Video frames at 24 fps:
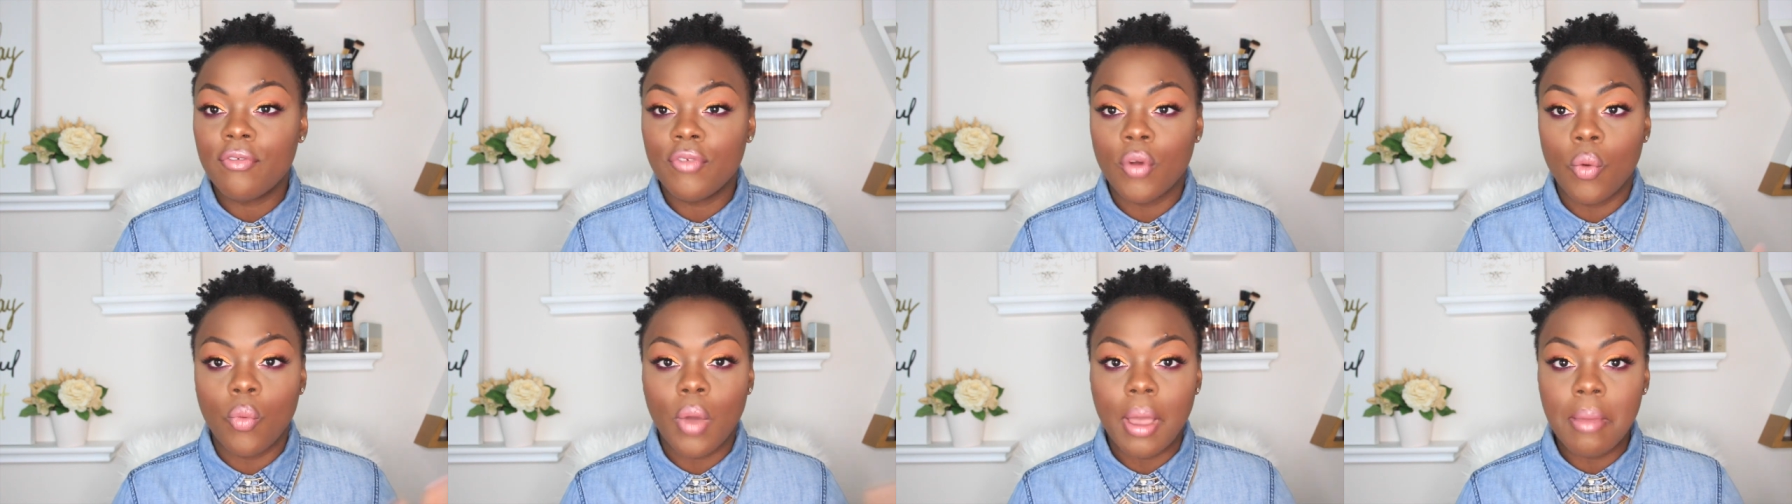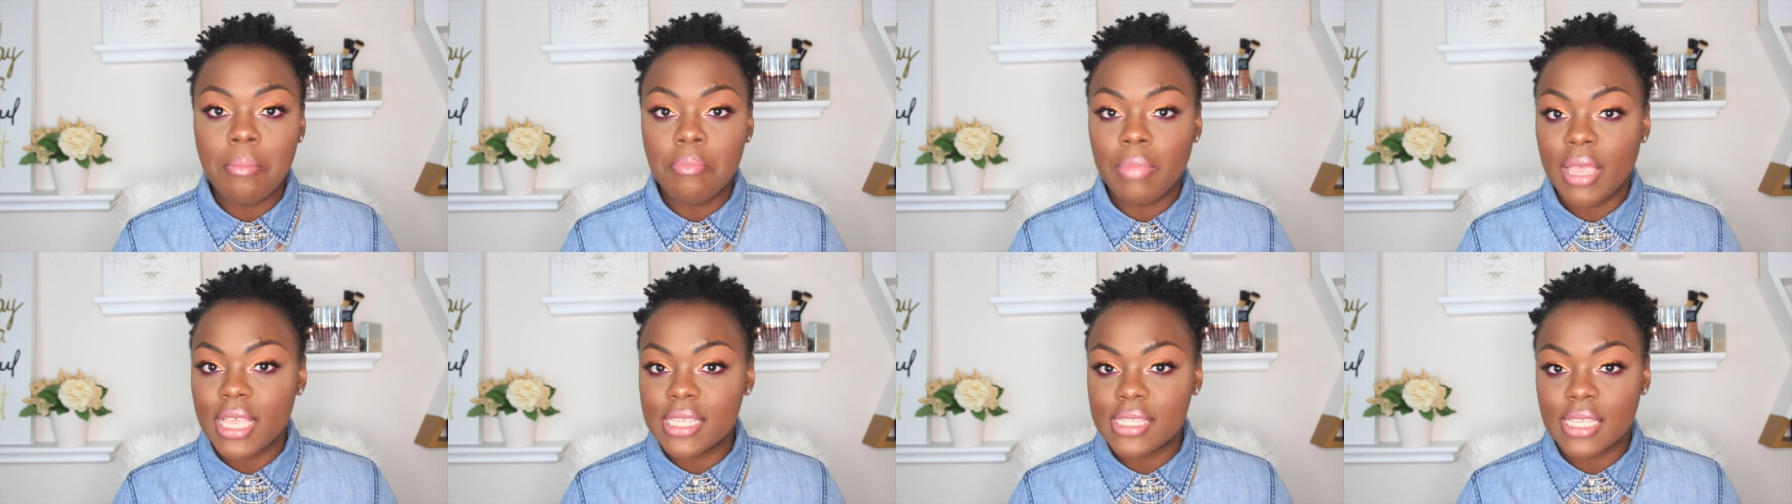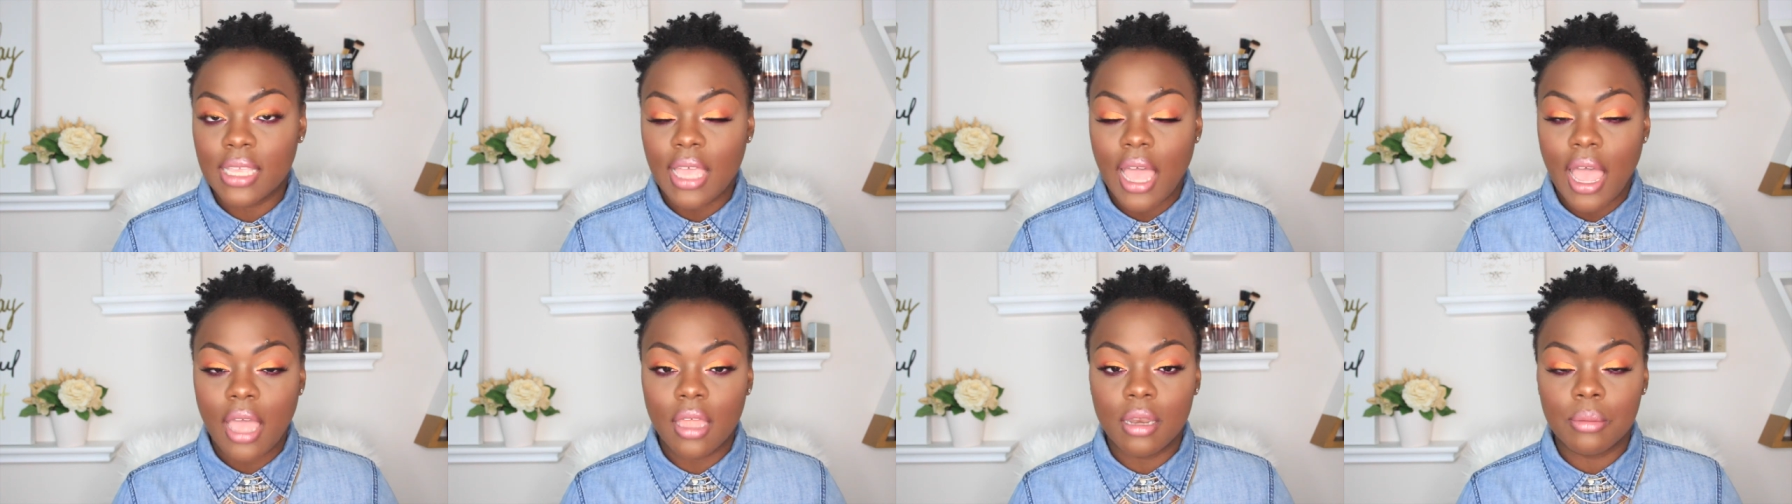for one
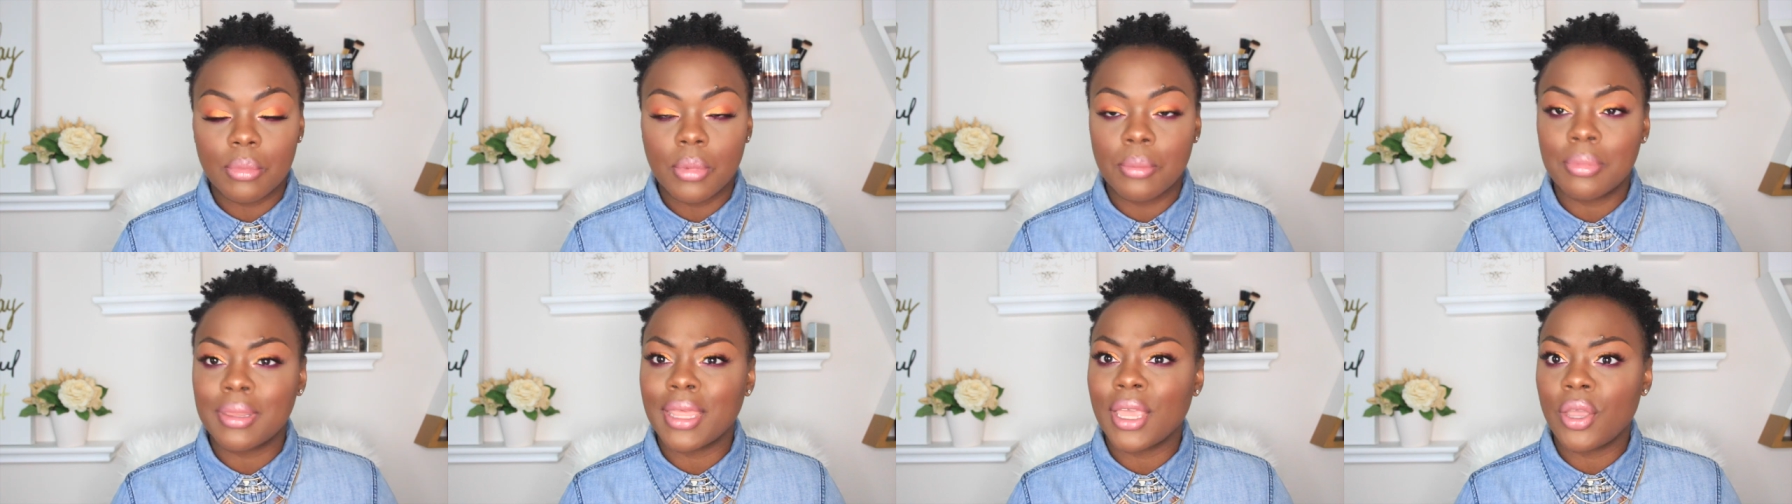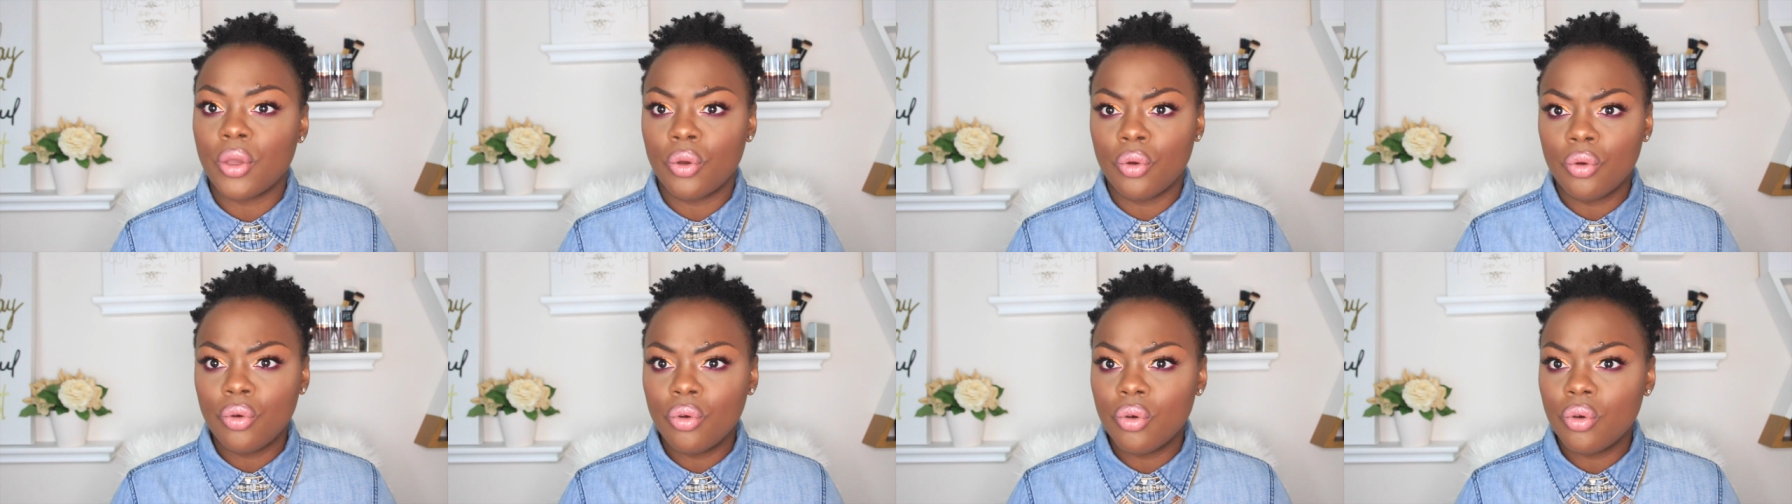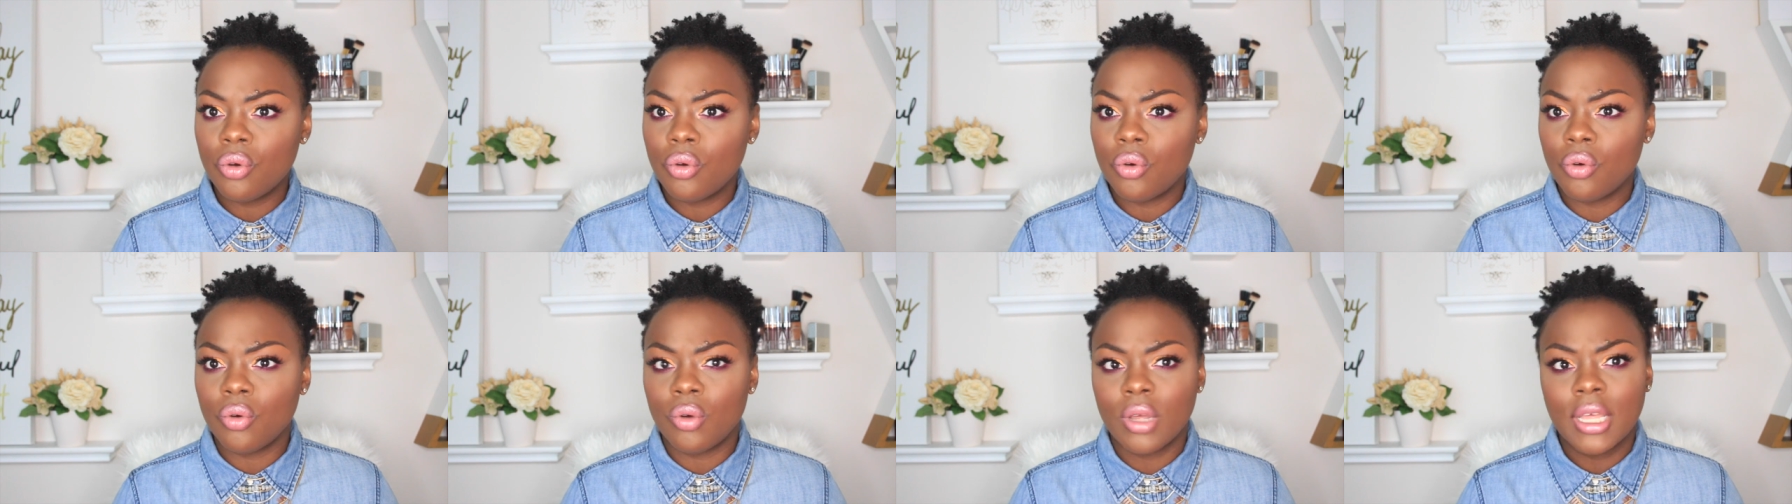basic item and be like,
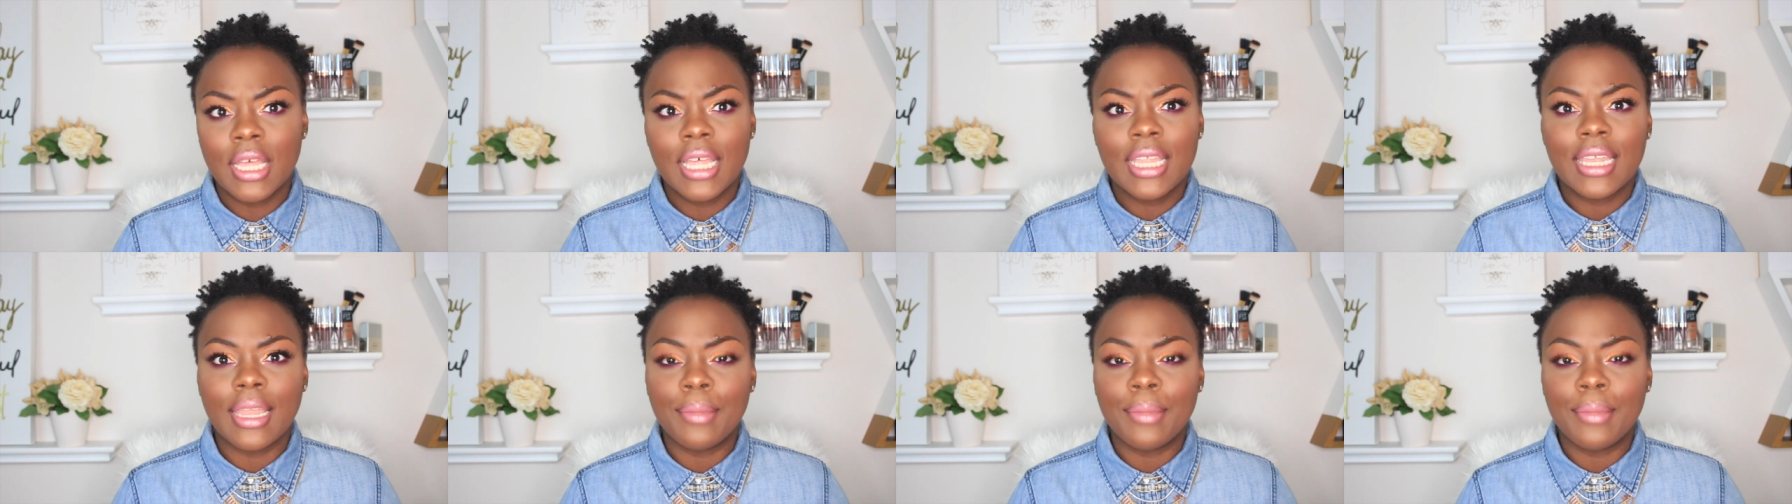ooh,